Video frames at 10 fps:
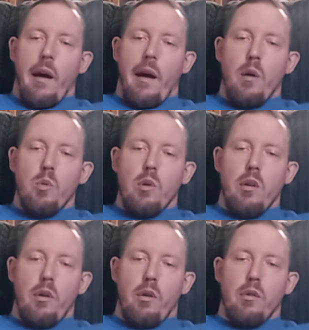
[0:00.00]
I
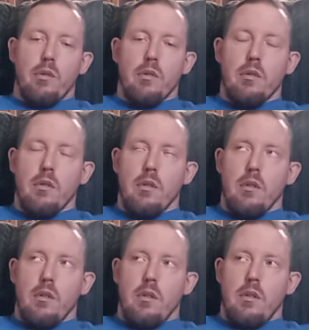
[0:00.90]
will
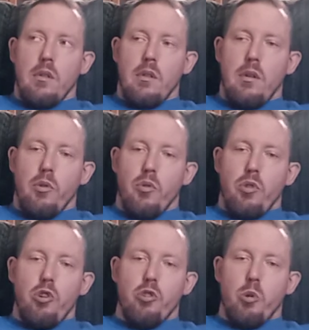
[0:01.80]

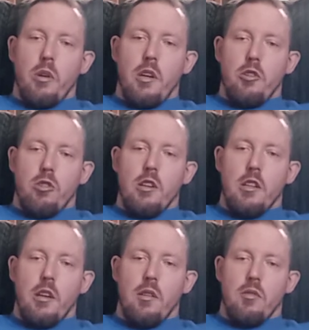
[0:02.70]
usually
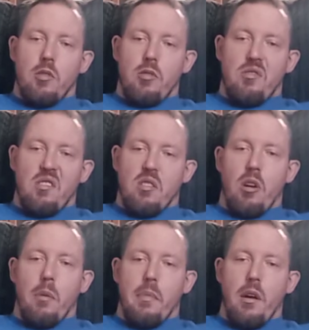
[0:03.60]
drink it just to
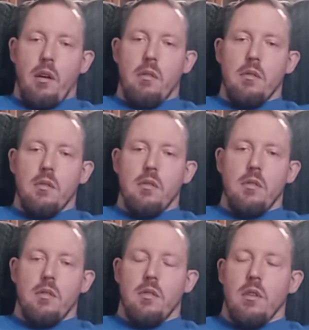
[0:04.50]
calm down.
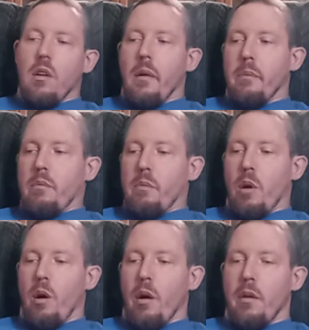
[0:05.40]

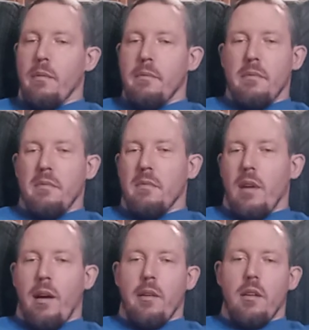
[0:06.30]
But
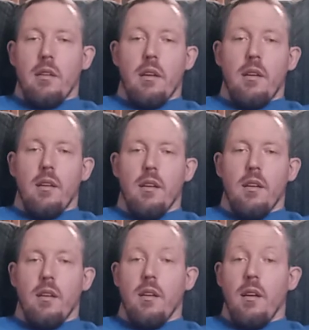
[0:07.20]
other than that,
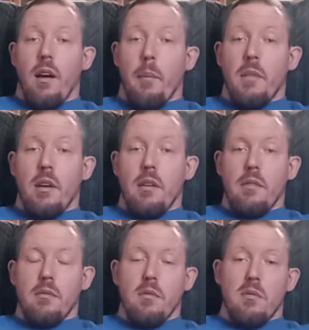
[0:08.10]
I
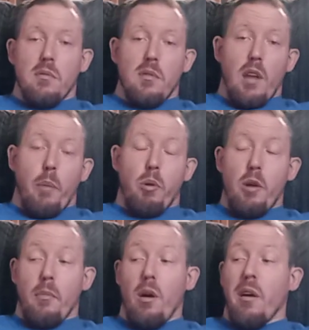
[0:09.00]
mean, I
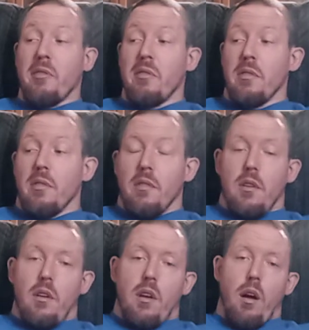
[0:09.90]
pretty much
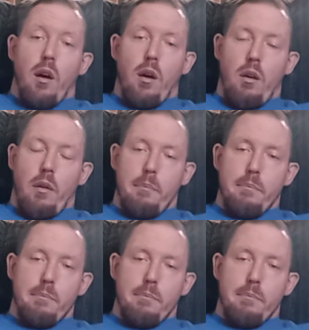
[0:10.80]
am